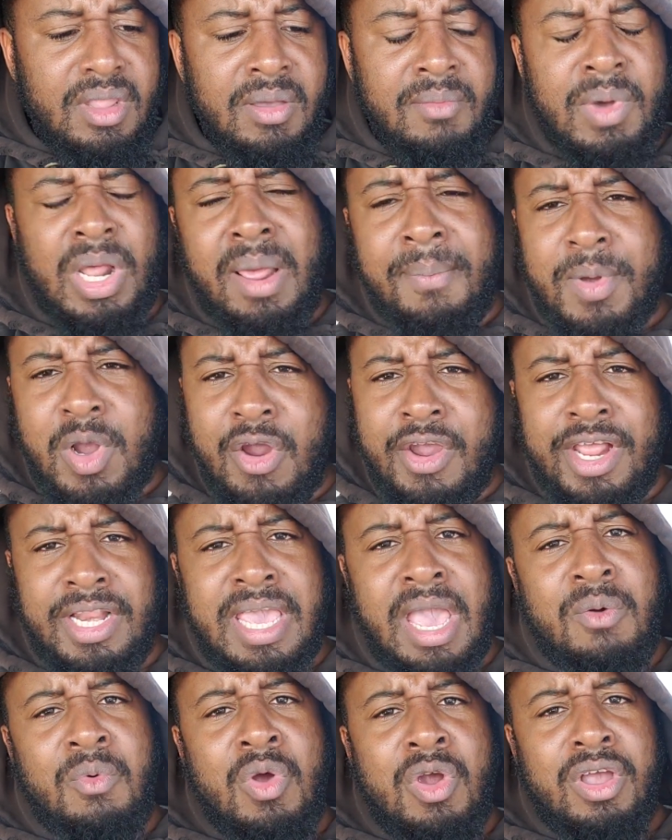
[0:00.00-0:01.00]
But I'm currently
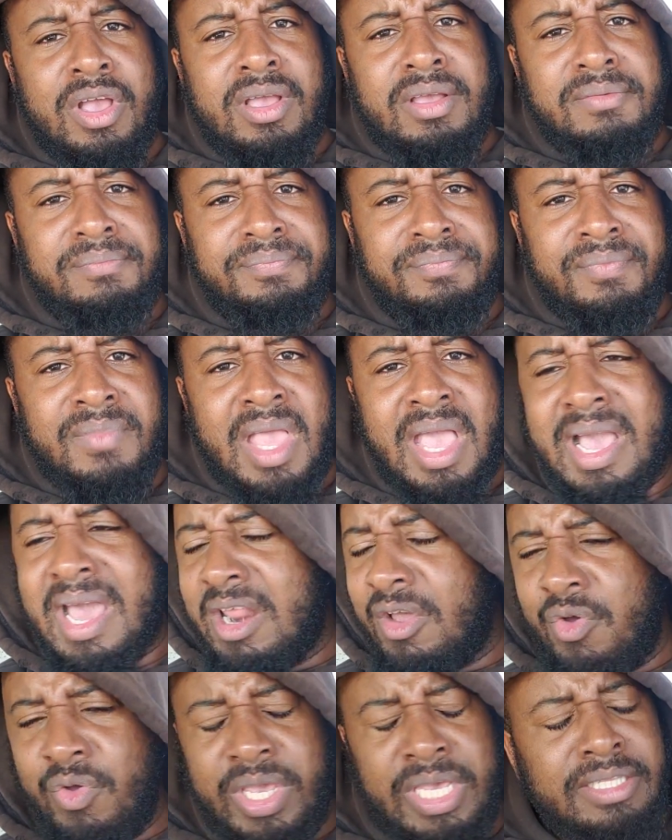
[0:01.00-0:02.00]
at work. I
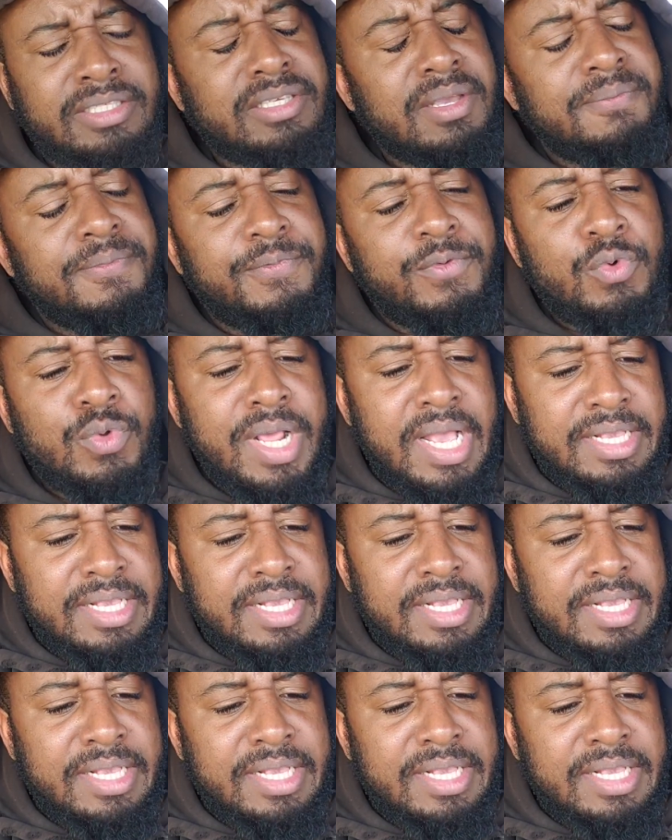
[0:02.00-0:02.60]
gotta go eat some food